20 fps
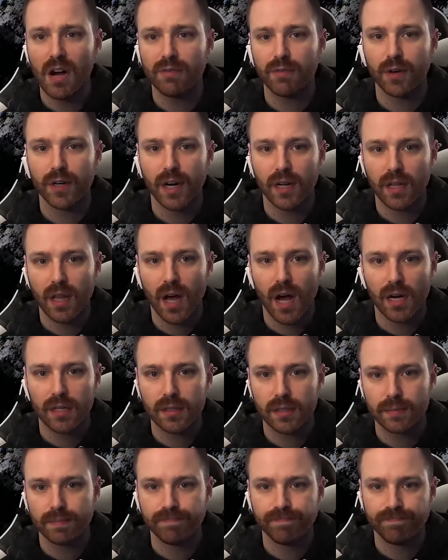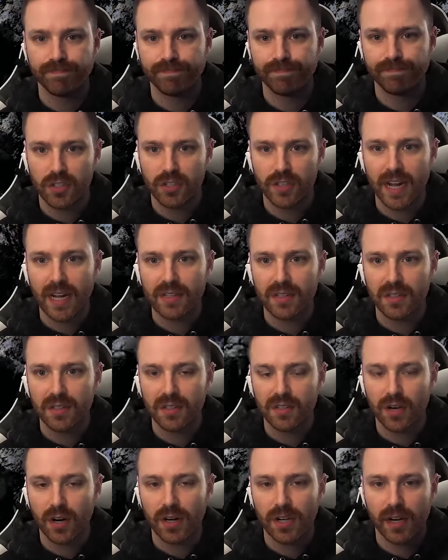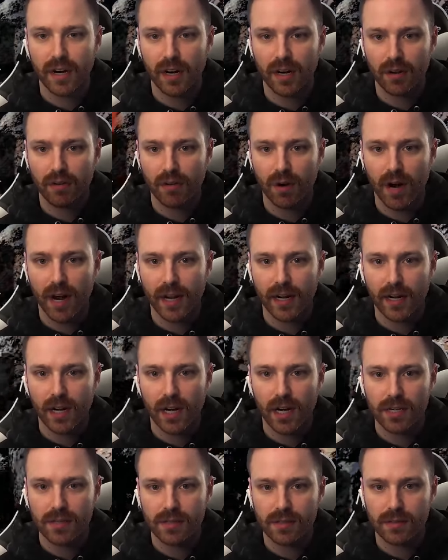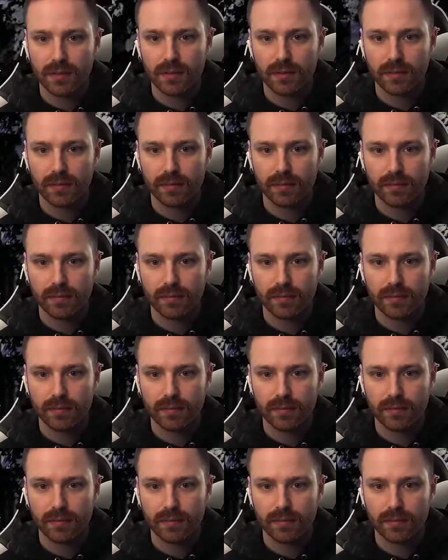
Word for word: Offering unlocked. Increase your stats in the starting area for high cost.